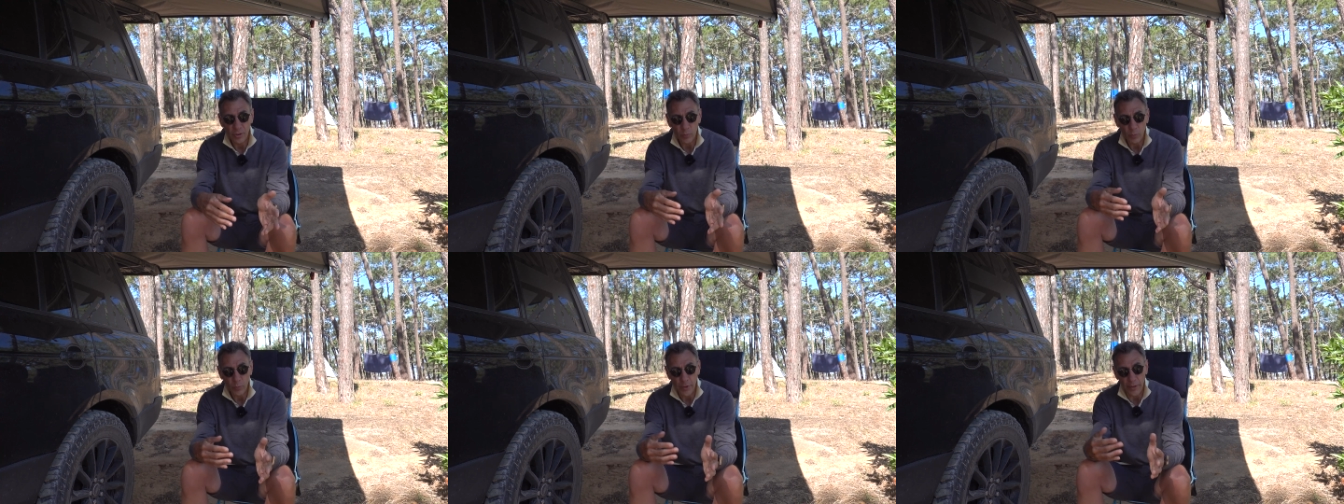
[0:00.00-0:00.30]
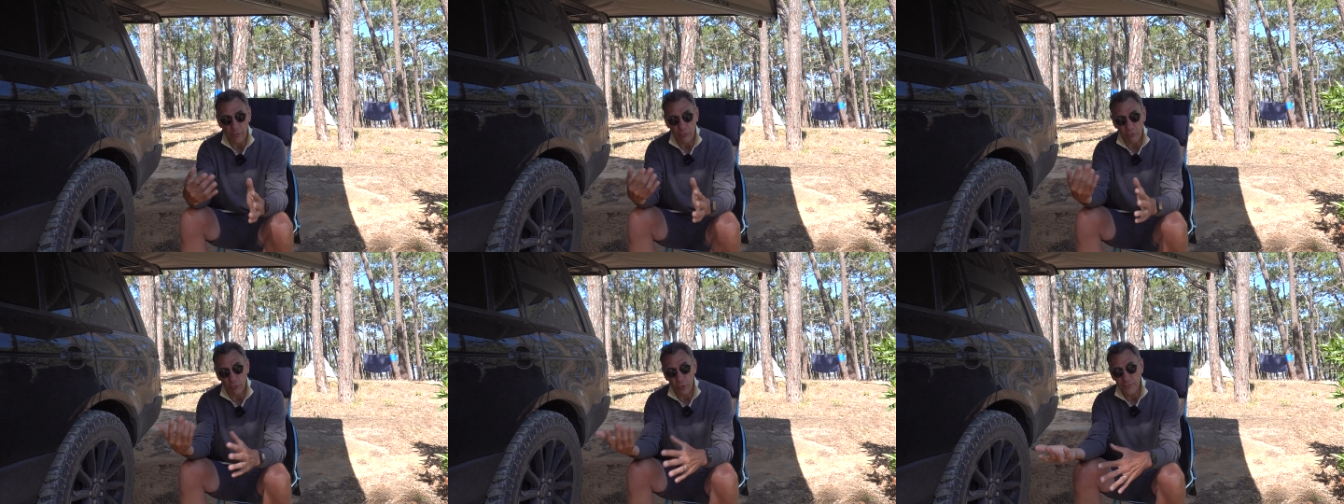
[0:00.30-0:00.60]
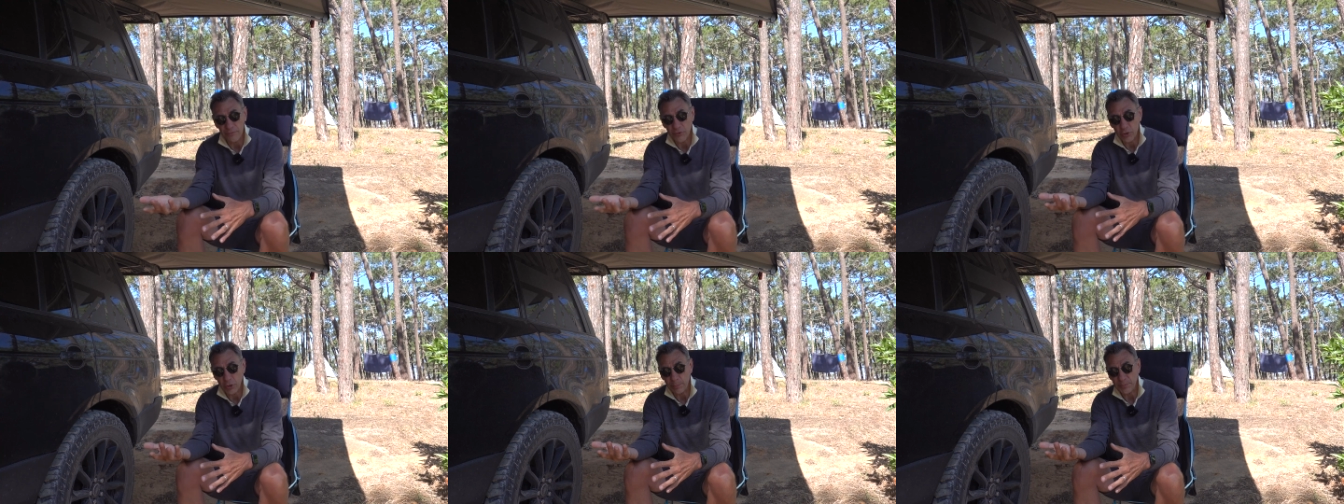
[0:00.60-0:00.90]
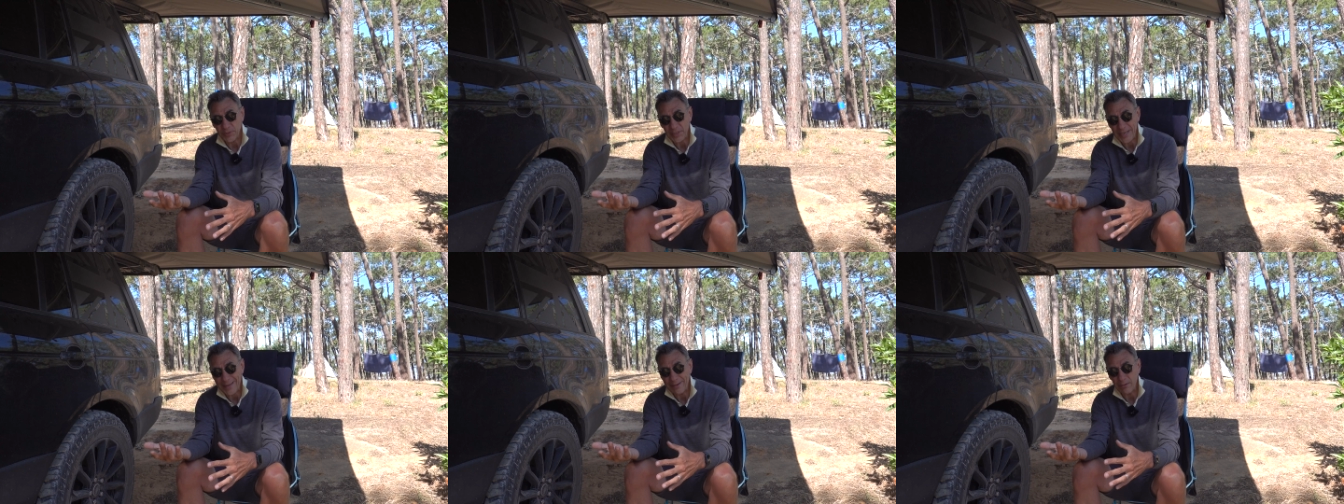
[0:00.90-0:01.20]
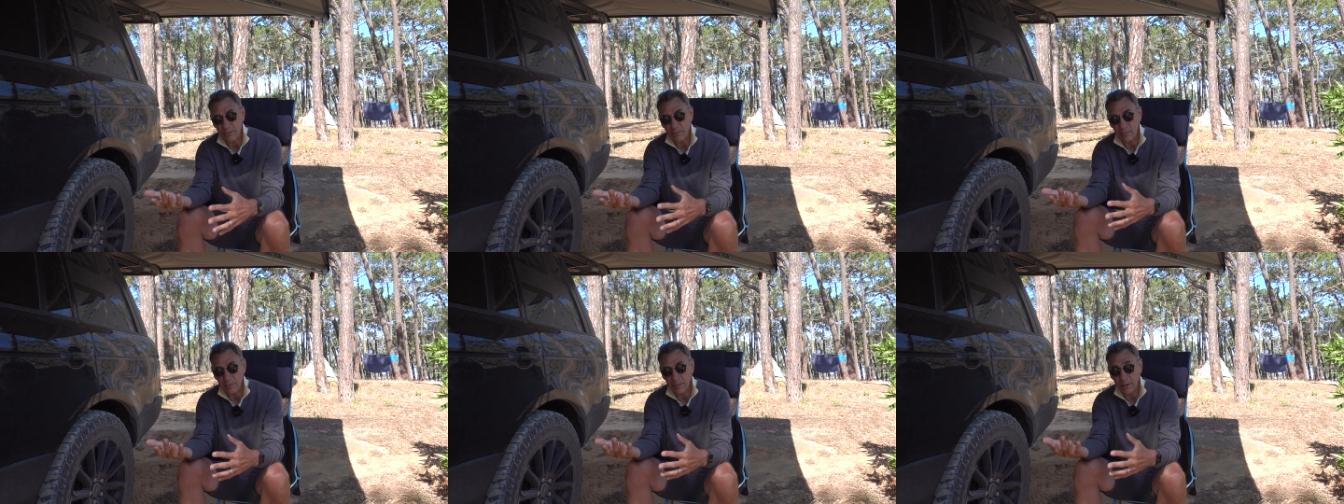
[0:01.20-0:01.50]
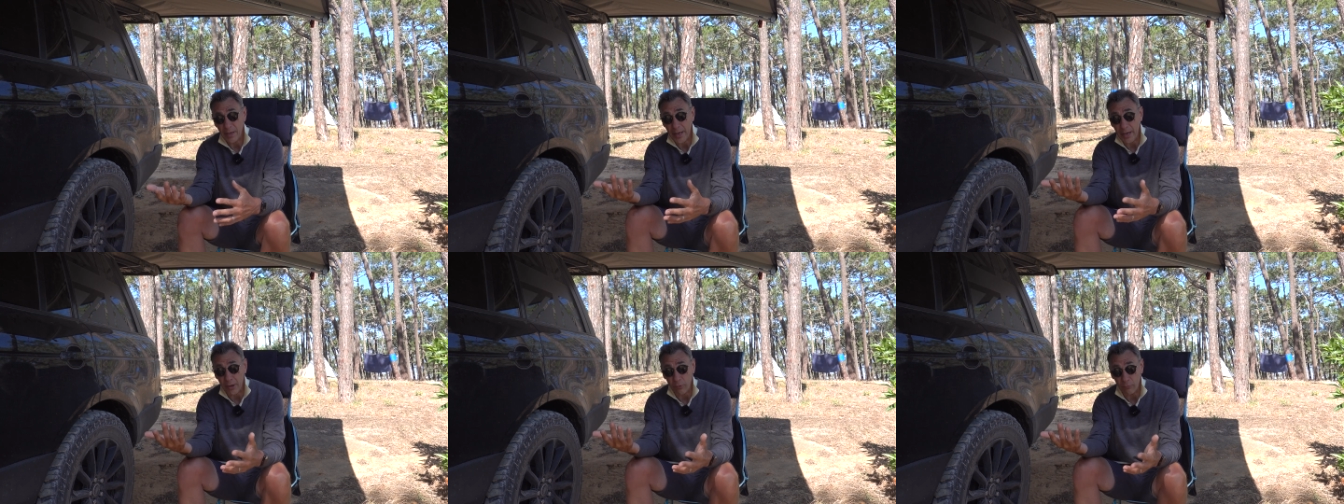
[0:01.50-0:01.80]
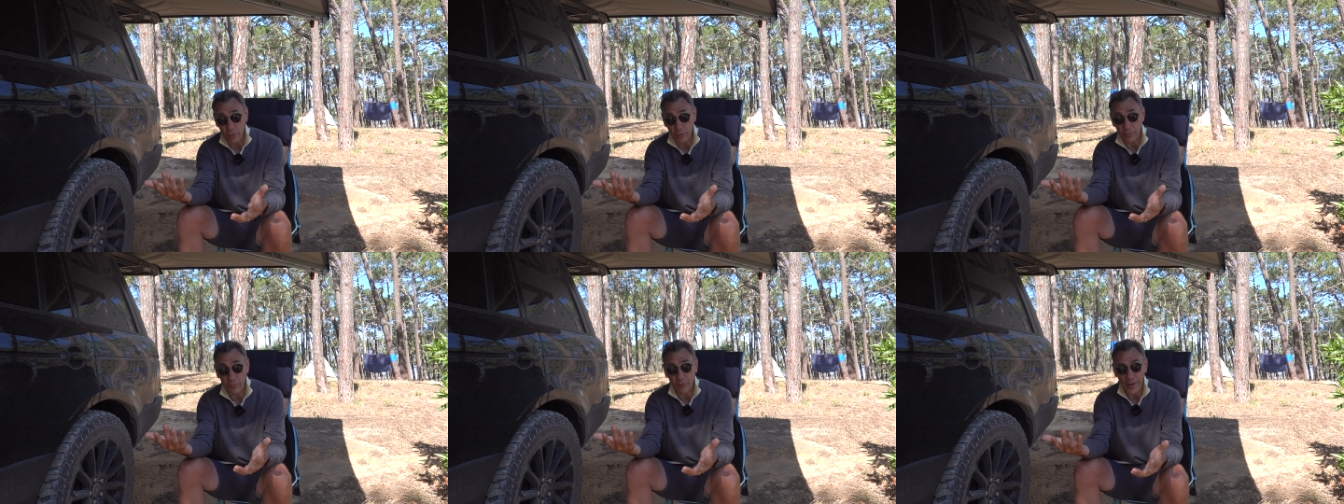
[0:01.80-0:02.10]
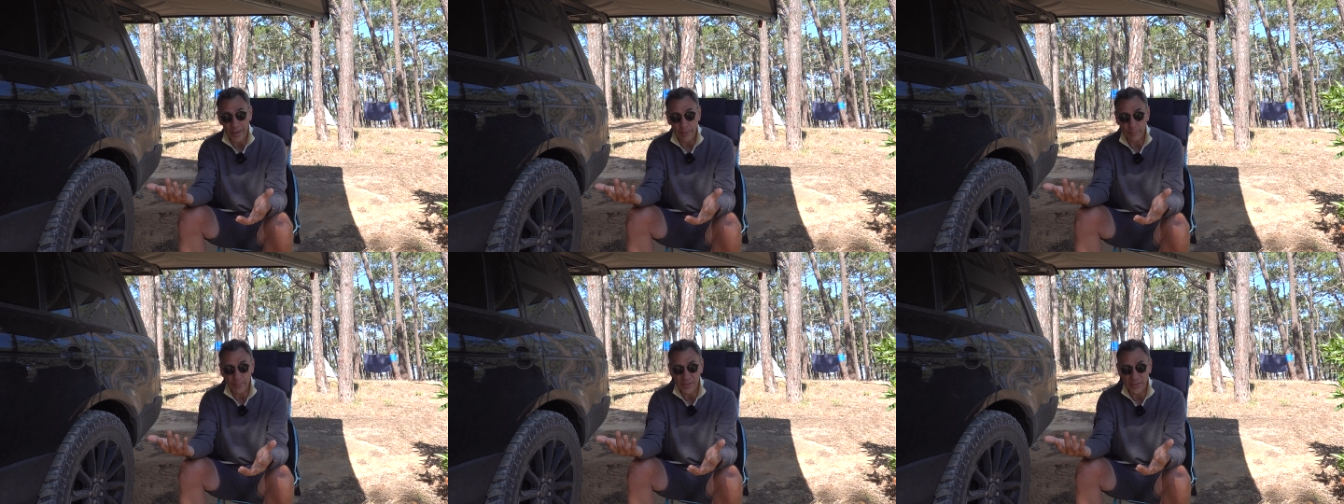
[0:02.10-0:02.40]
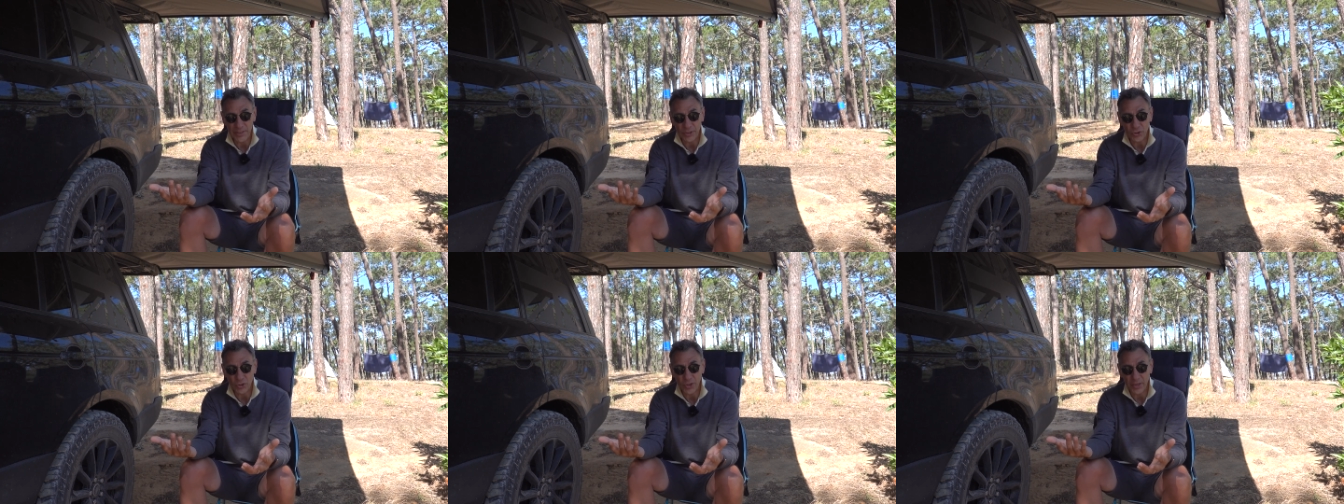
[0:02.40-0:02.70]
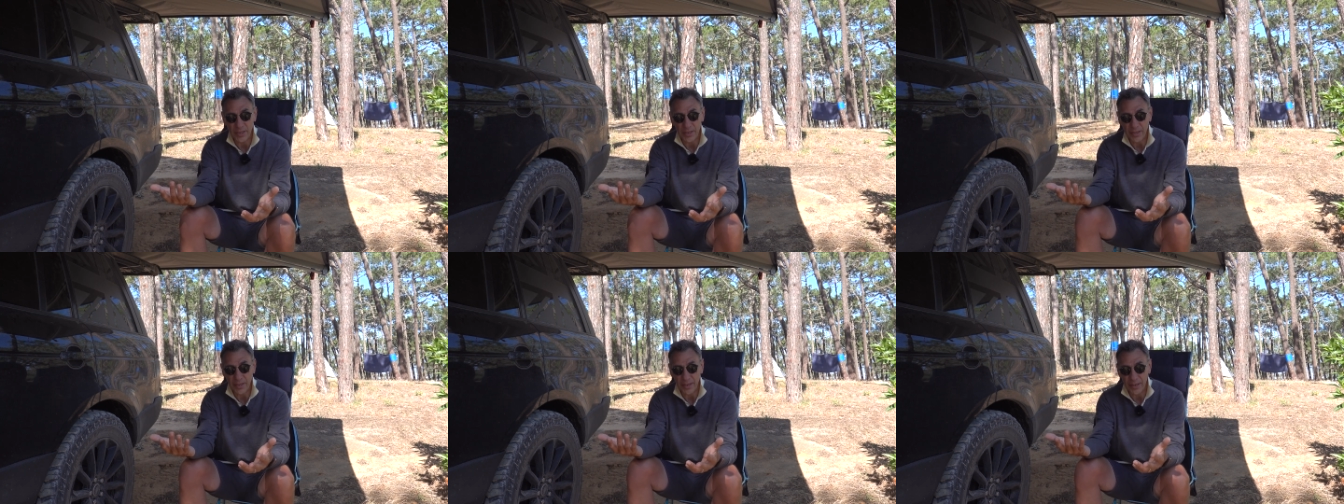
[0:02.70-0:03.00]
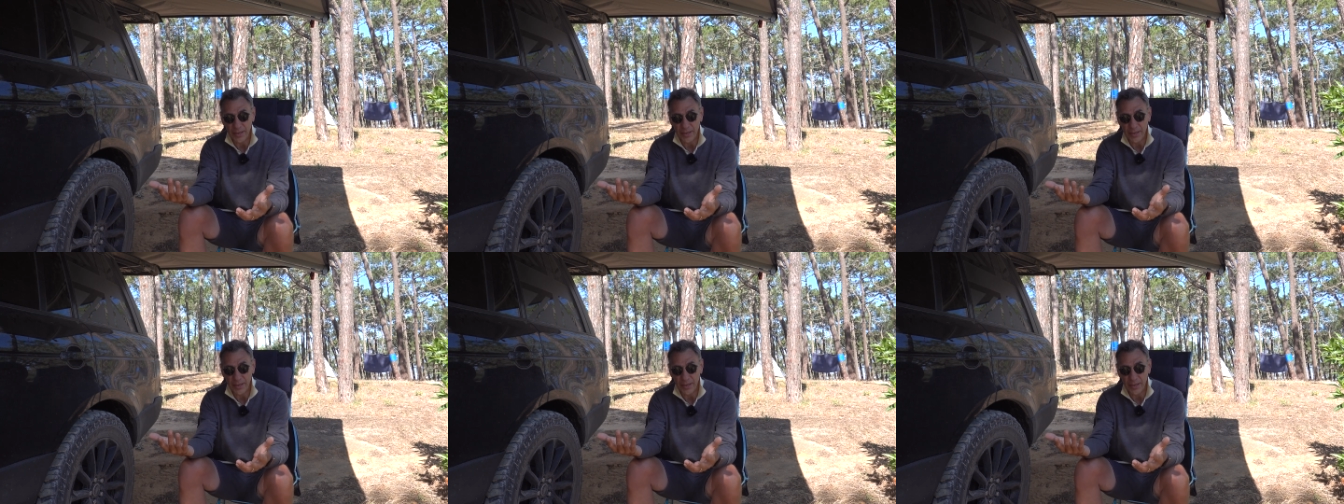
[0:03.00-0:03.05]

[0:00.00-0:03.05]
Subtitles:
whether rooftop tent and a roof rack potentially